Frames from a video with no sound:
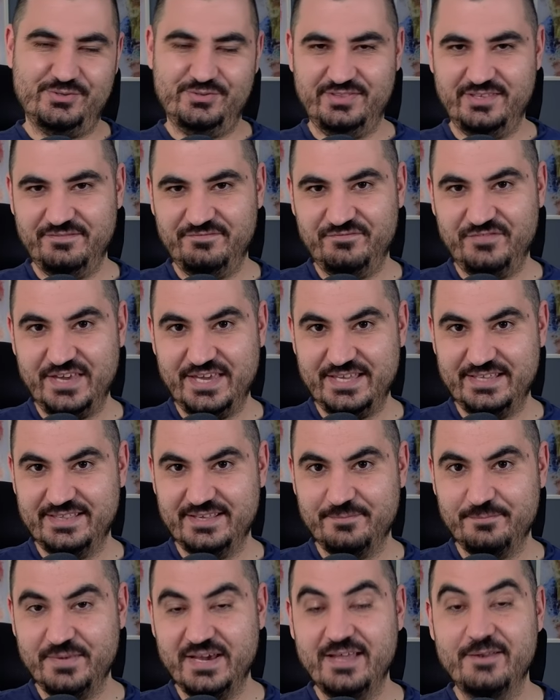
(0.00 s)
should defeat
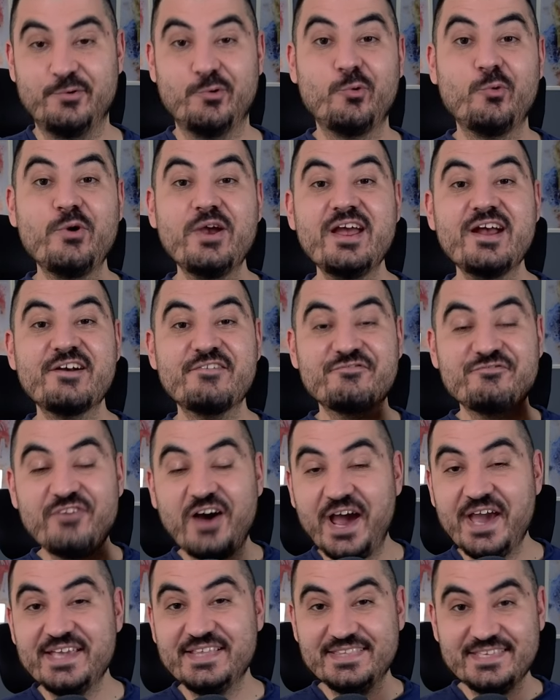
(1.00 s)
them, man. We're
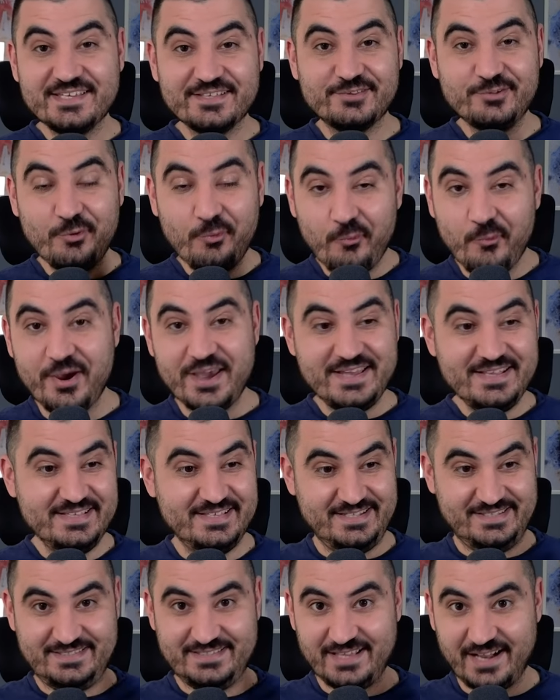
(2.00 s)
fighting to win
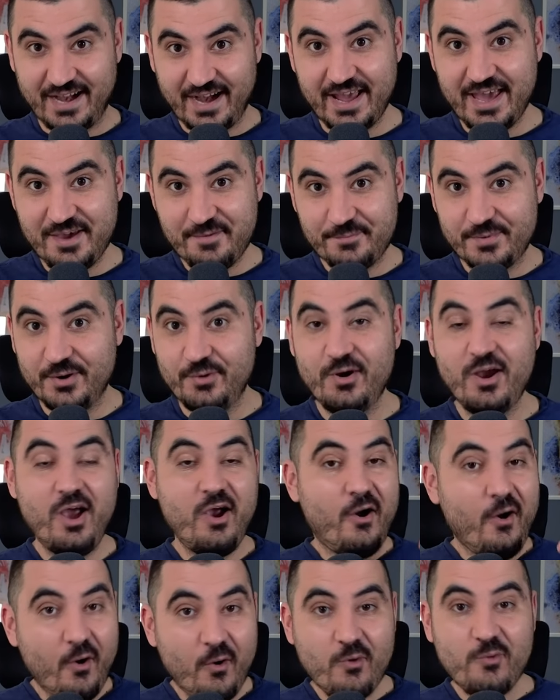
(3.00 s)
the treble
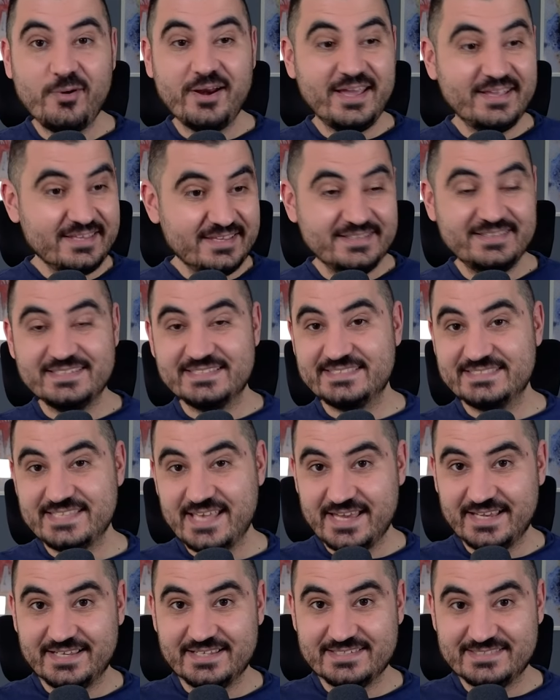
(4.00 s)
already in the
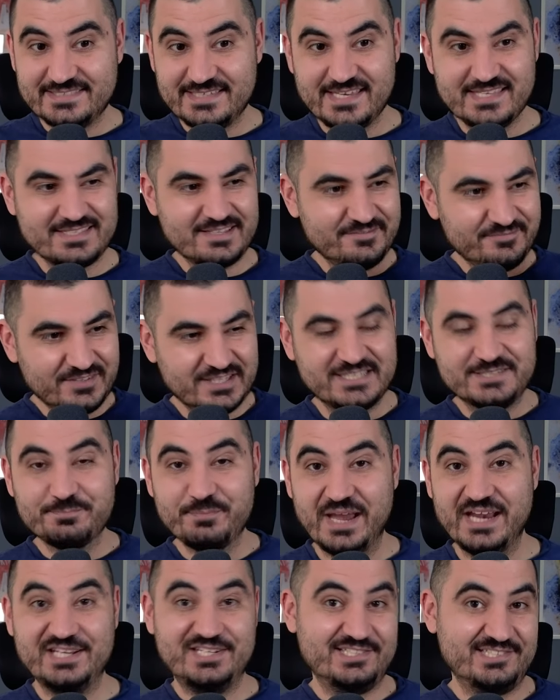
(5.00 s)
second season of this
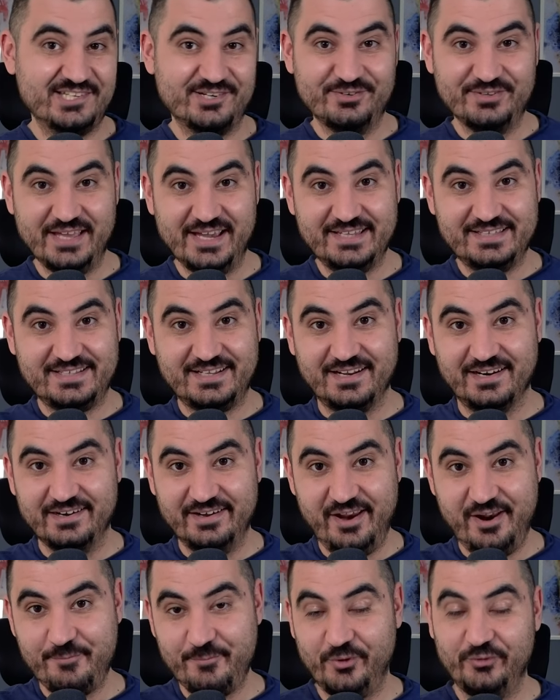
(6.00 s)
Manchester United
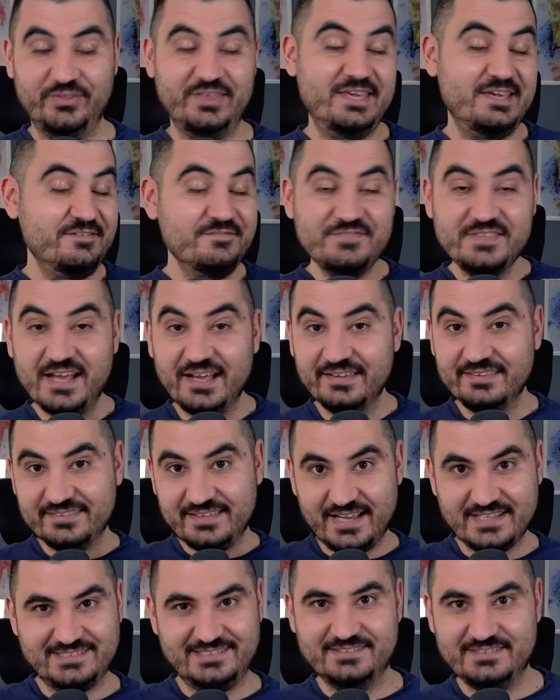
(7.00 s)
career mode. If that
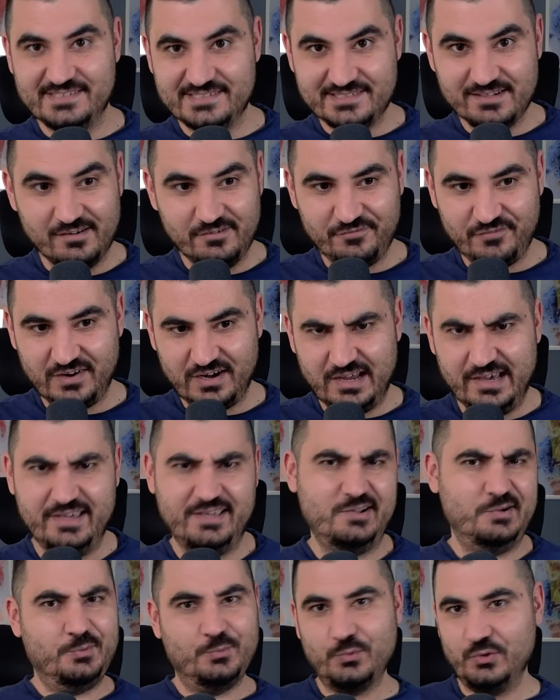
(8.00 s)
doesn't deserve a
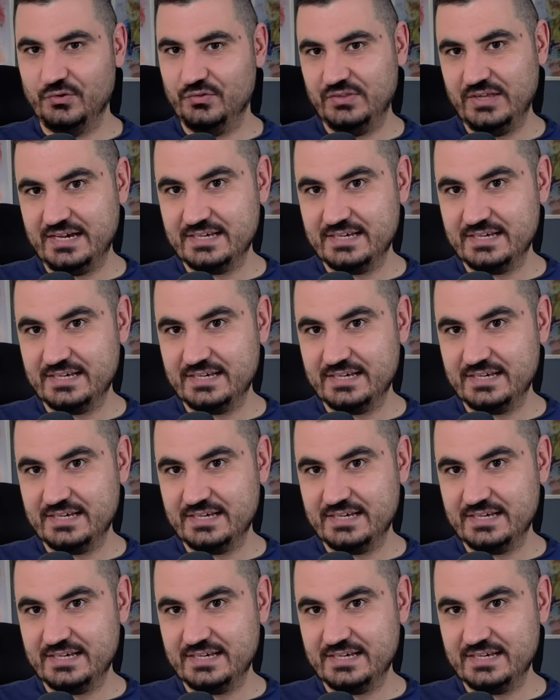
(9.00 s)
like, what